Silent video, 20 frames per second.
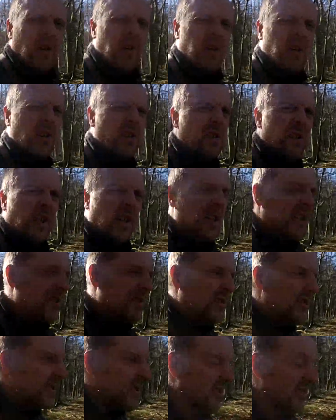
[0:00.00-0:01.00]
I can't get
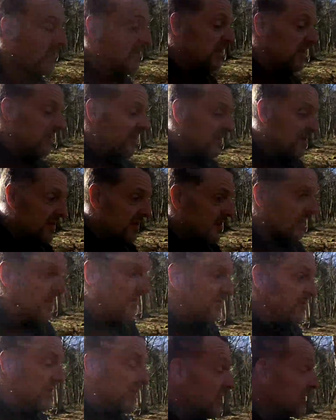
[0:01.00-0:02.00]
into nothing.
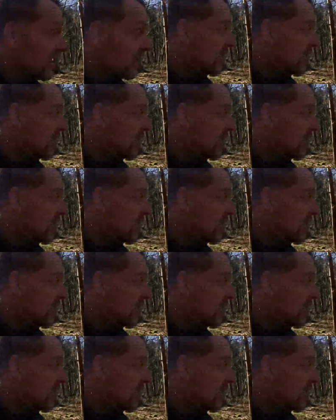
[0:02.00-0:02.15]
I really